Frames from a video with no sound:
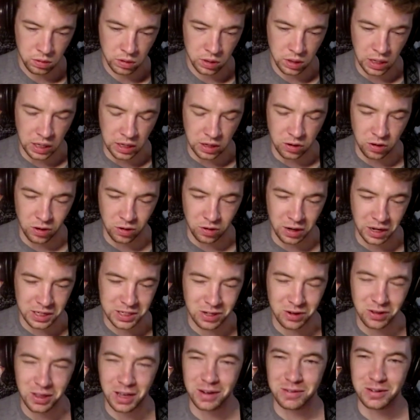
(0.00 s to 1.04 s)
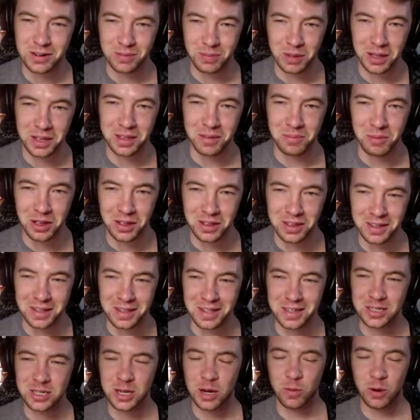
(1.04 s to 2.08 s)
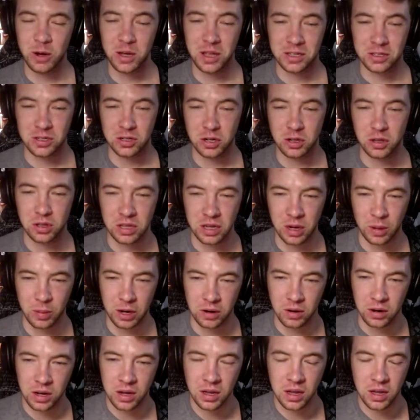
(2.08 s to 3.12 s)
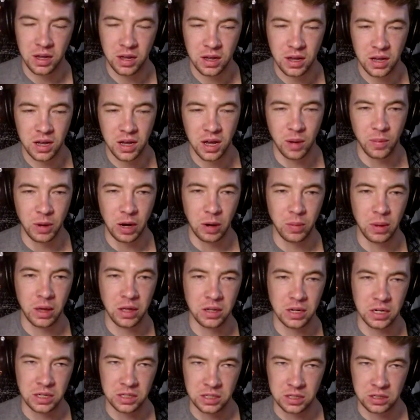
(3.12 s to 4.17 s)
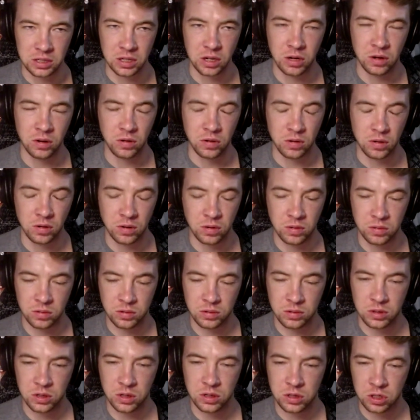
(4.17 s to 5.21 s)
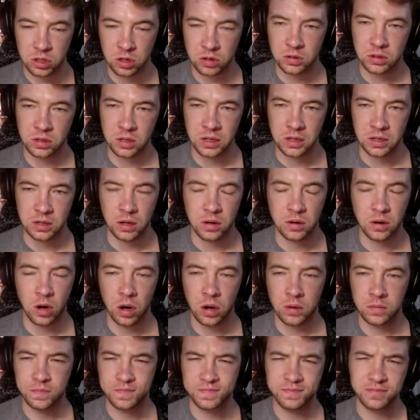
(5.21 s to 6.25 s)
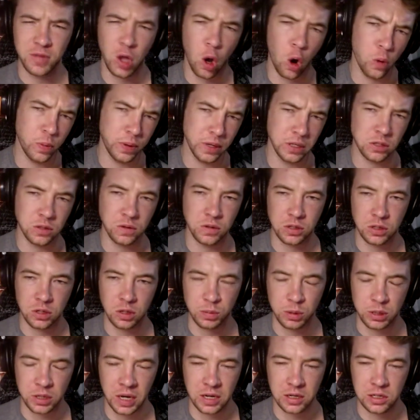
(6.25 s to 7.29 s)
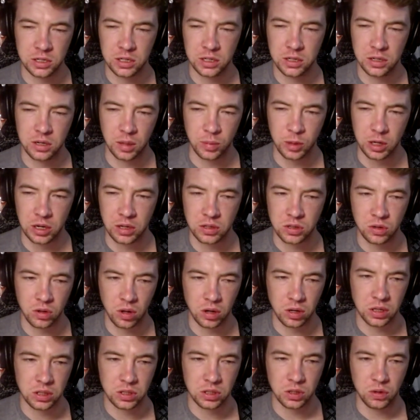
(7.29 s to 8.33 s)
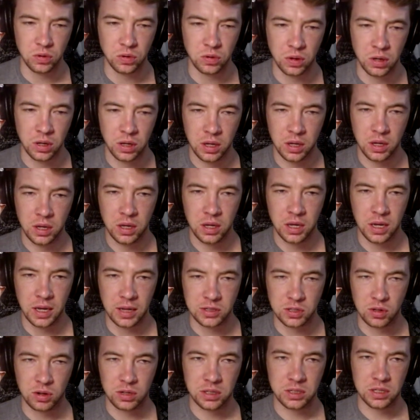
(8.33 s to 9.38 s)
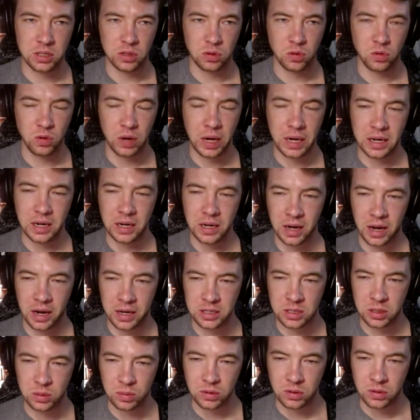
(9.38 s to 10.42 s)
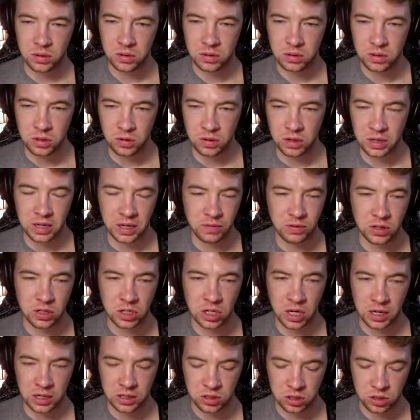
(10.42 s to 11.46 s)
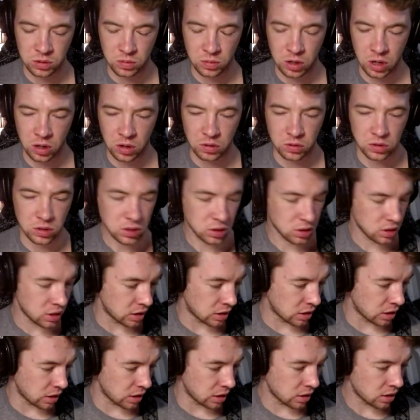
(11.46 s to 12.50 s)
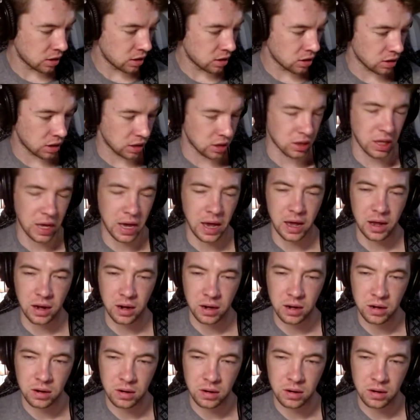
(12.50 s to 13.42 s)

and you don't necessarily have to play the melody the same way. That's another thing about melodies, is they're certainly open to interpretation. I mean, as long as it's recognizable, you can even change some notes, and like that.